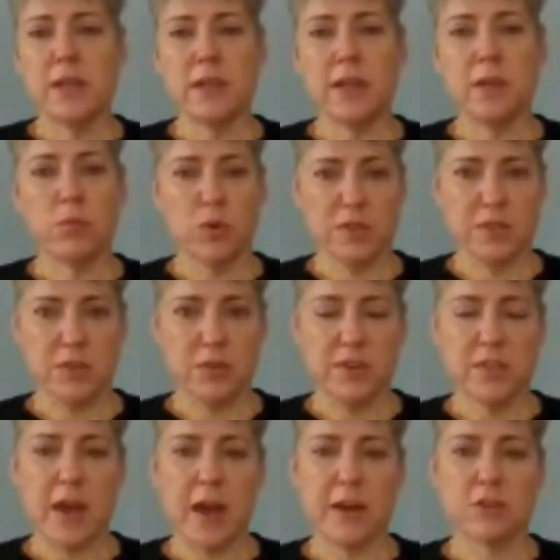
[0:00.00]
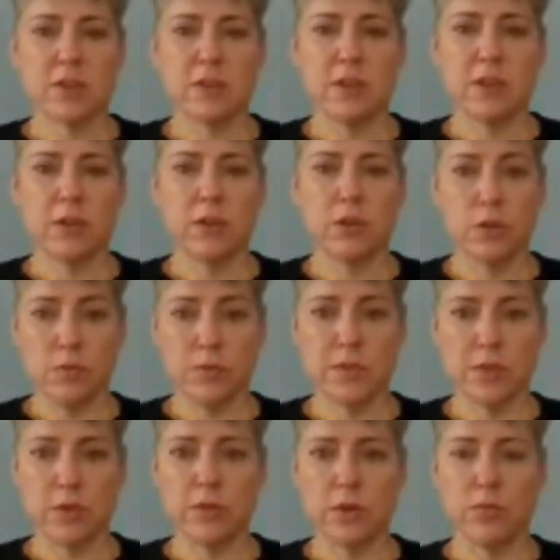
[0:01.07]
taking more serious action that
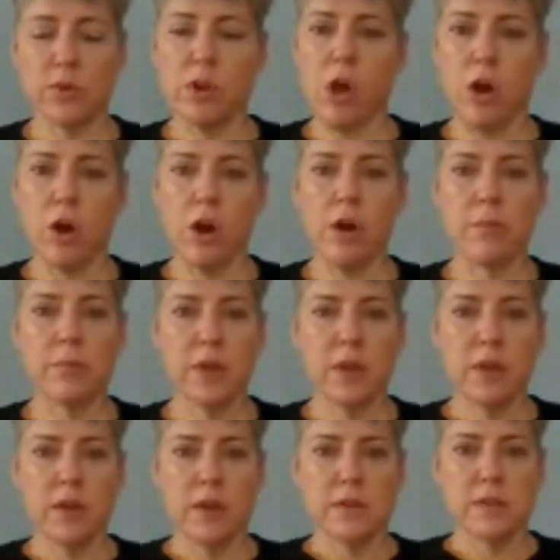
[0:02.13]
could result in real harm